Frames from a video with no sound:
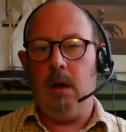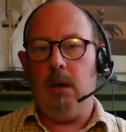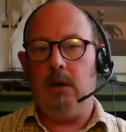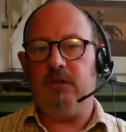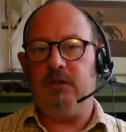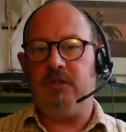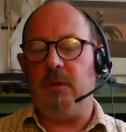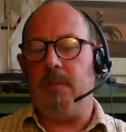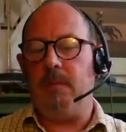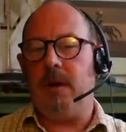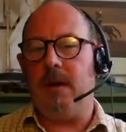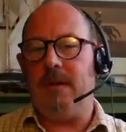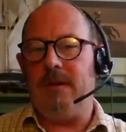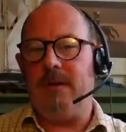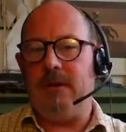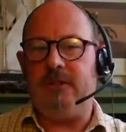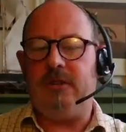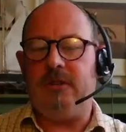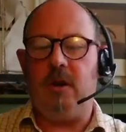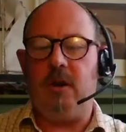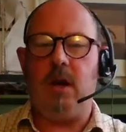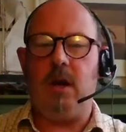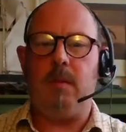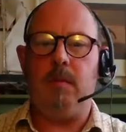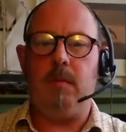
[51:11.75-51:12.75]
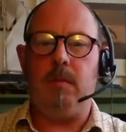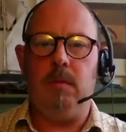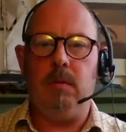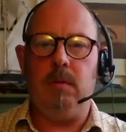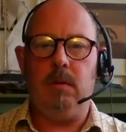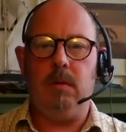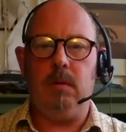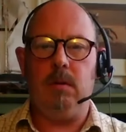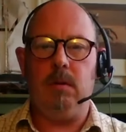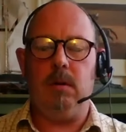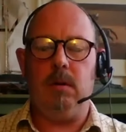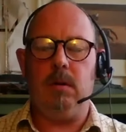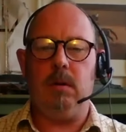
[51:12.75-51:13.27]
So by the time,
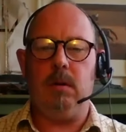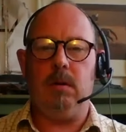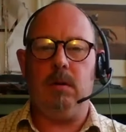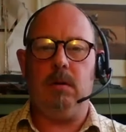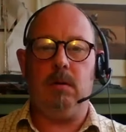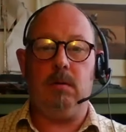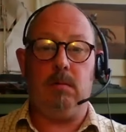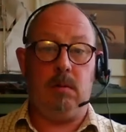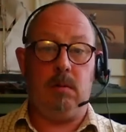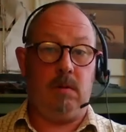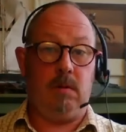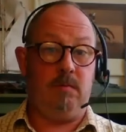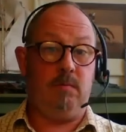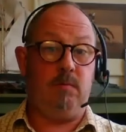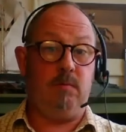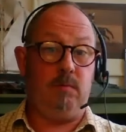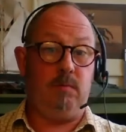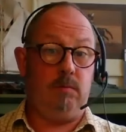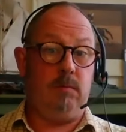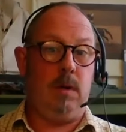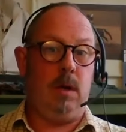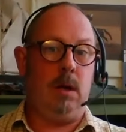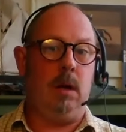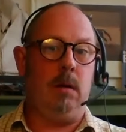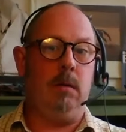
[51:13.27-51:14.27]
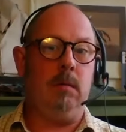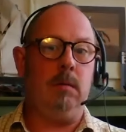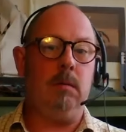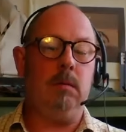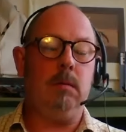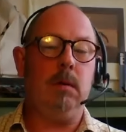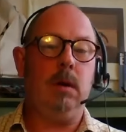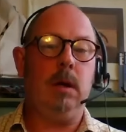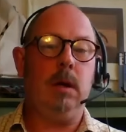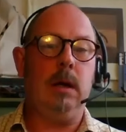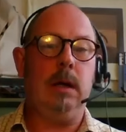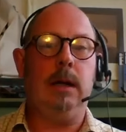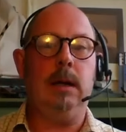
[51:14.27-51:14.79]
you know,
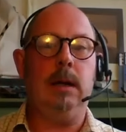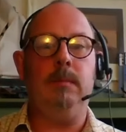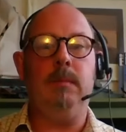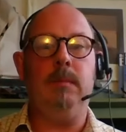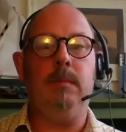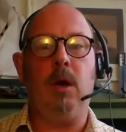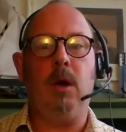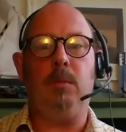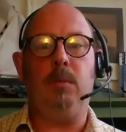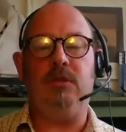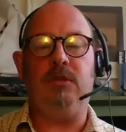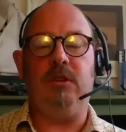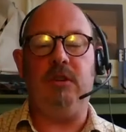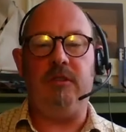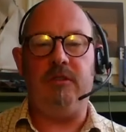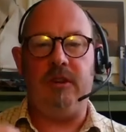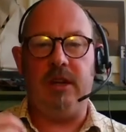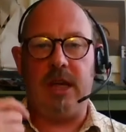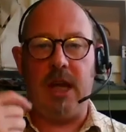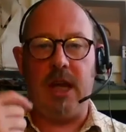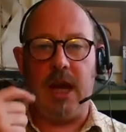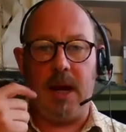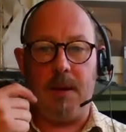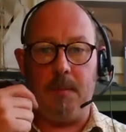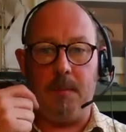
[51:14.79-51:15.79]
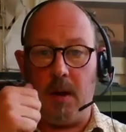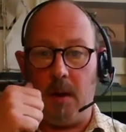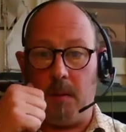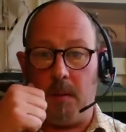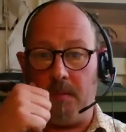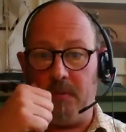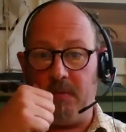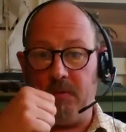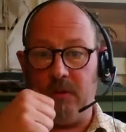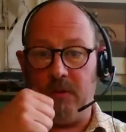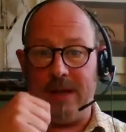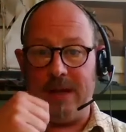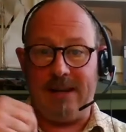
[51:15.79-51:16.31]
Um, the opportunity came
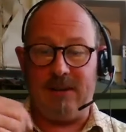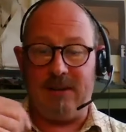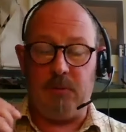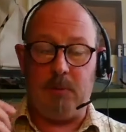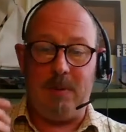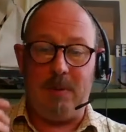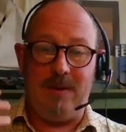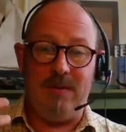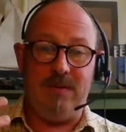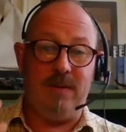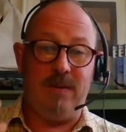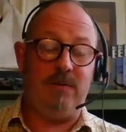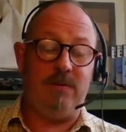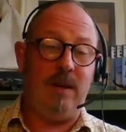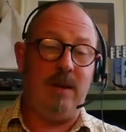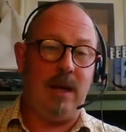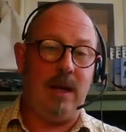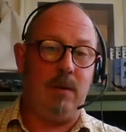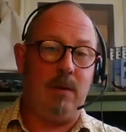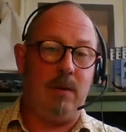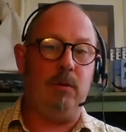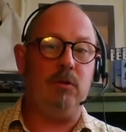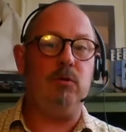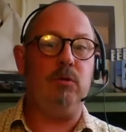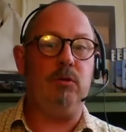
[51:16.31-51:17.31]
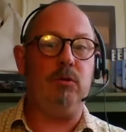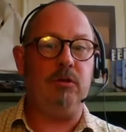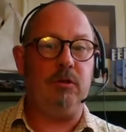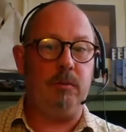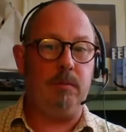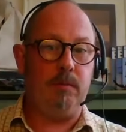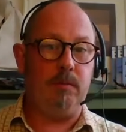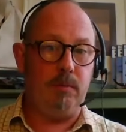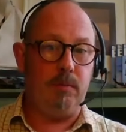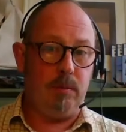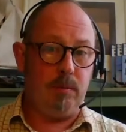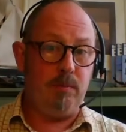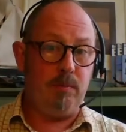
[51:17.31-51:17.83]
up for the X B fifteen, which was the
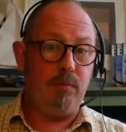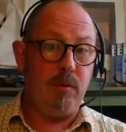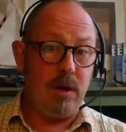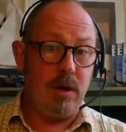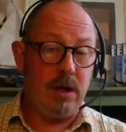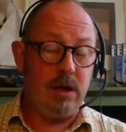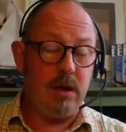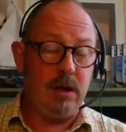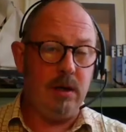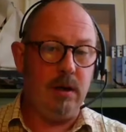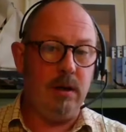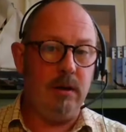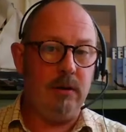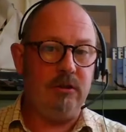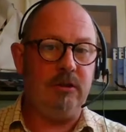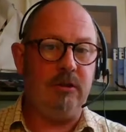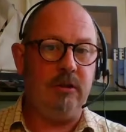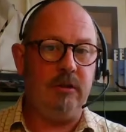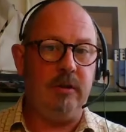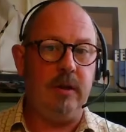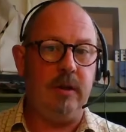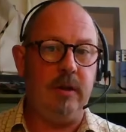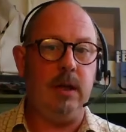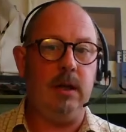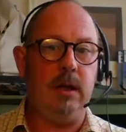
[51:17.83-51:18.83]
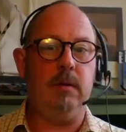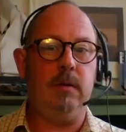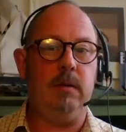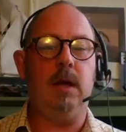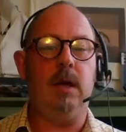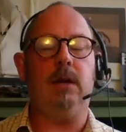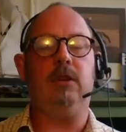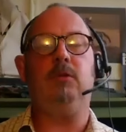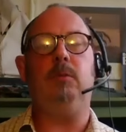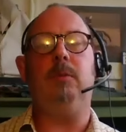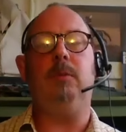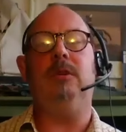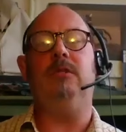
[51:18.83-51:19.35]
precursor to the, the
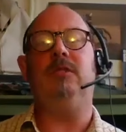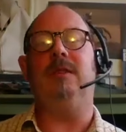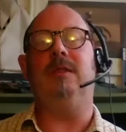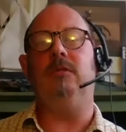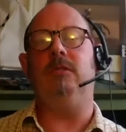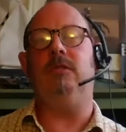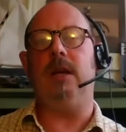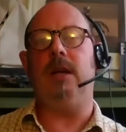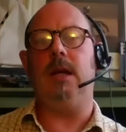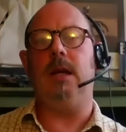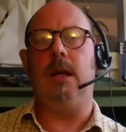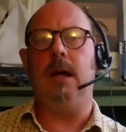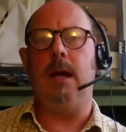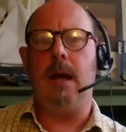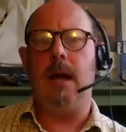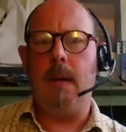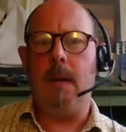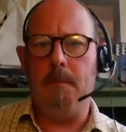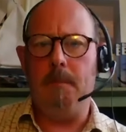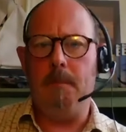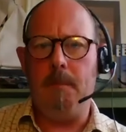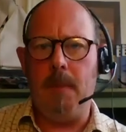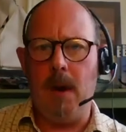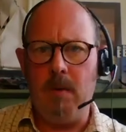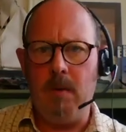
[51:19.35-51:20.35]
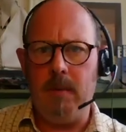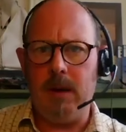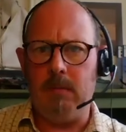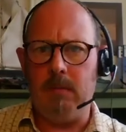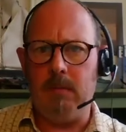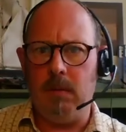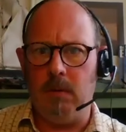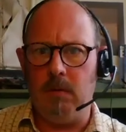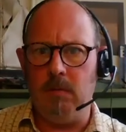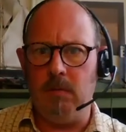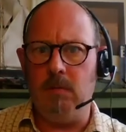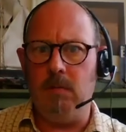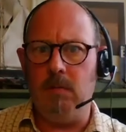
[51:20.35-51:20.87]
X B seventeen. Boeing
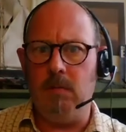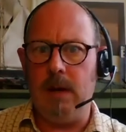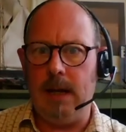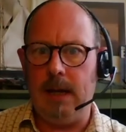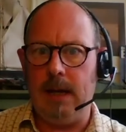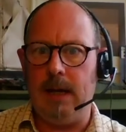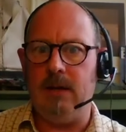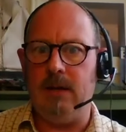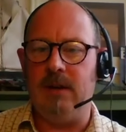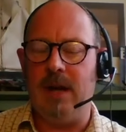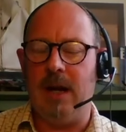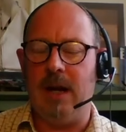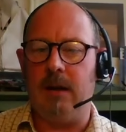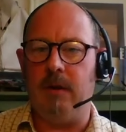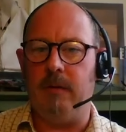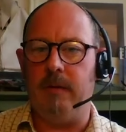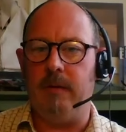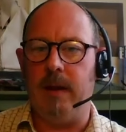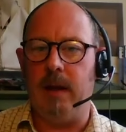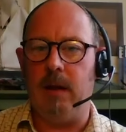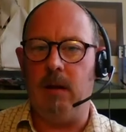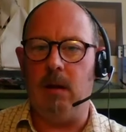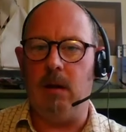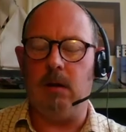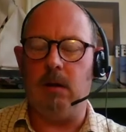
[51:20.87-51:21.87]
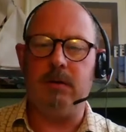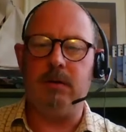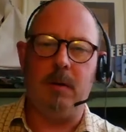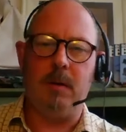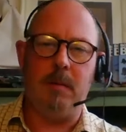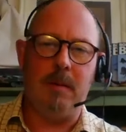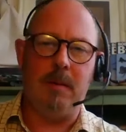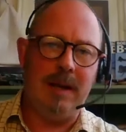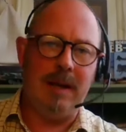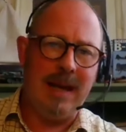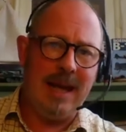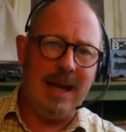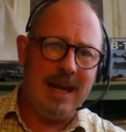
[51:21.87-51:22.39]
were really down on their luck. They
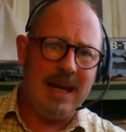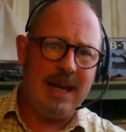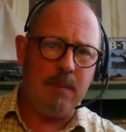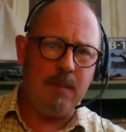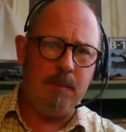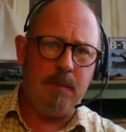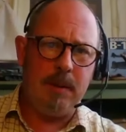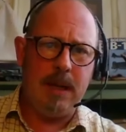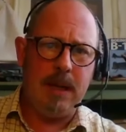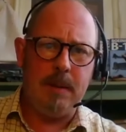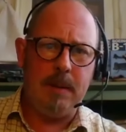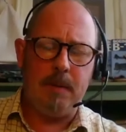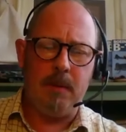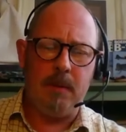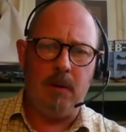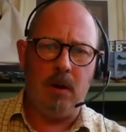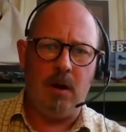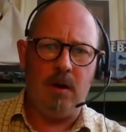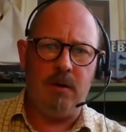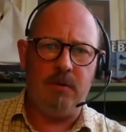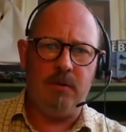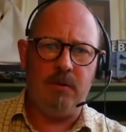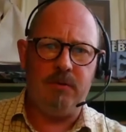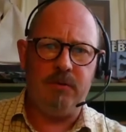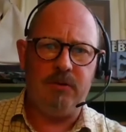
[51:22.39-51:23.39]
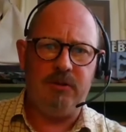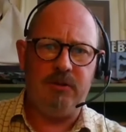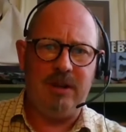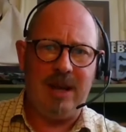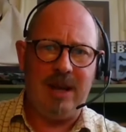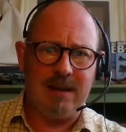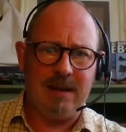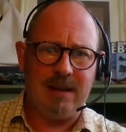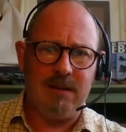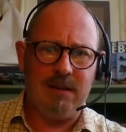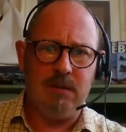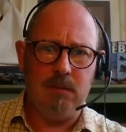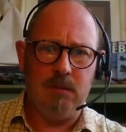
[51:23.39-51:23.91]
were laying people off.
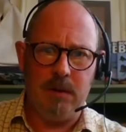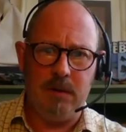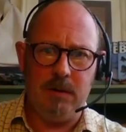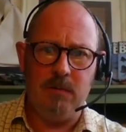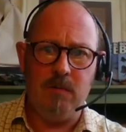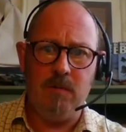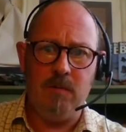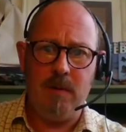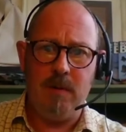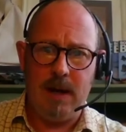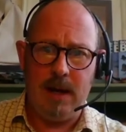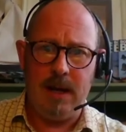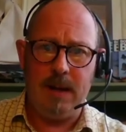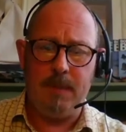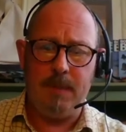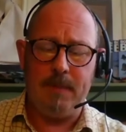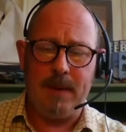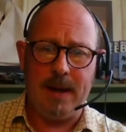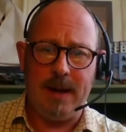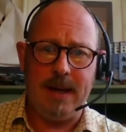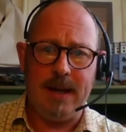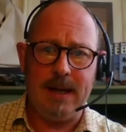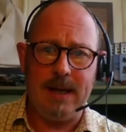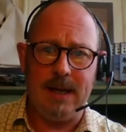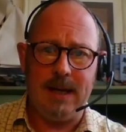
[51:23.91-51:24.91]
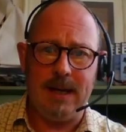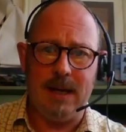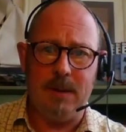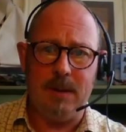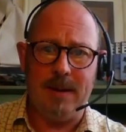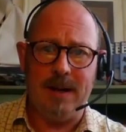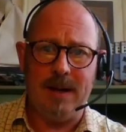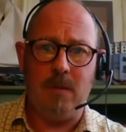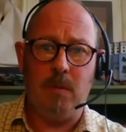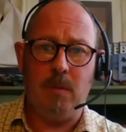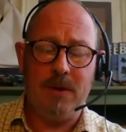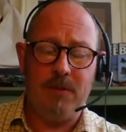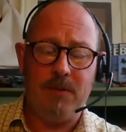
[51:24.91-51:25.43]
Seattle were really panicking
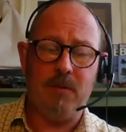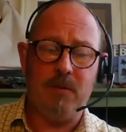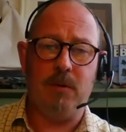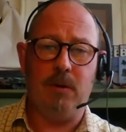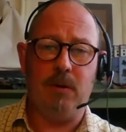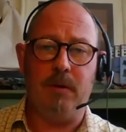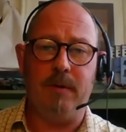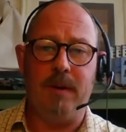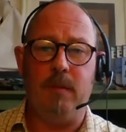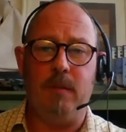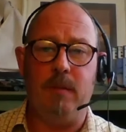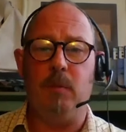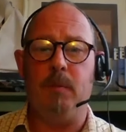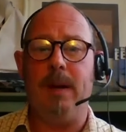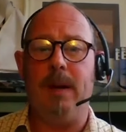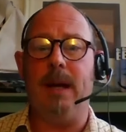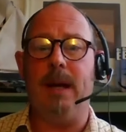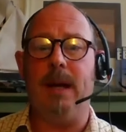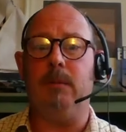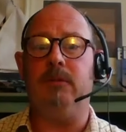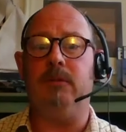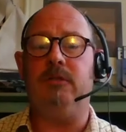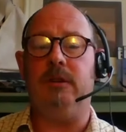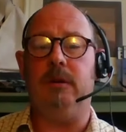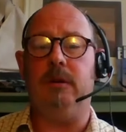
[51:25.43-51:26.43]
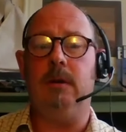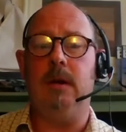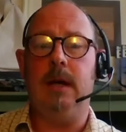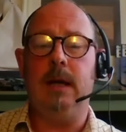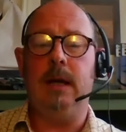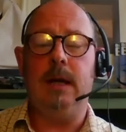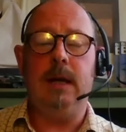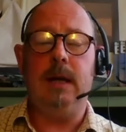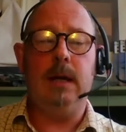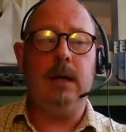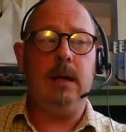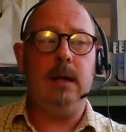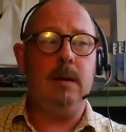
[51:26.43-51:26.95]
about whether or not they would be able to
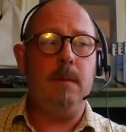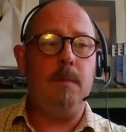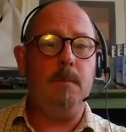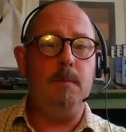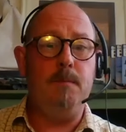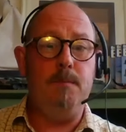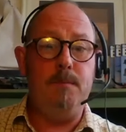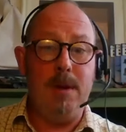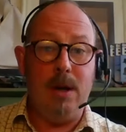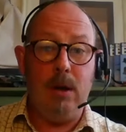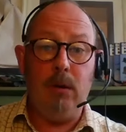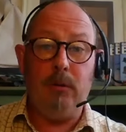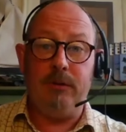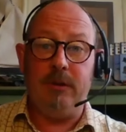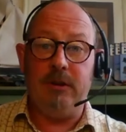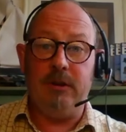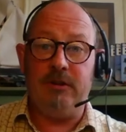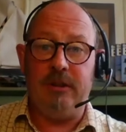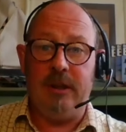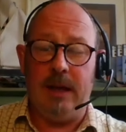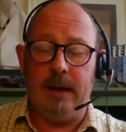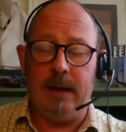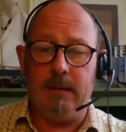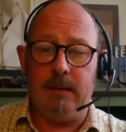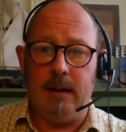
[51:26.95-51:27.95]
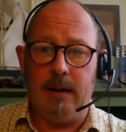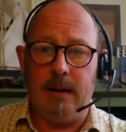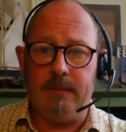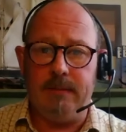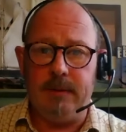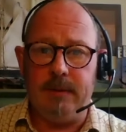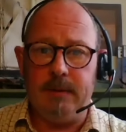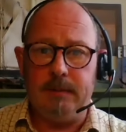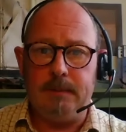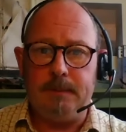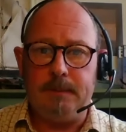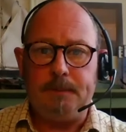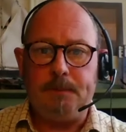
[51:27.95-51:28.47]
build this
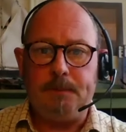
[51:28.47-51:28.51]
aircraft.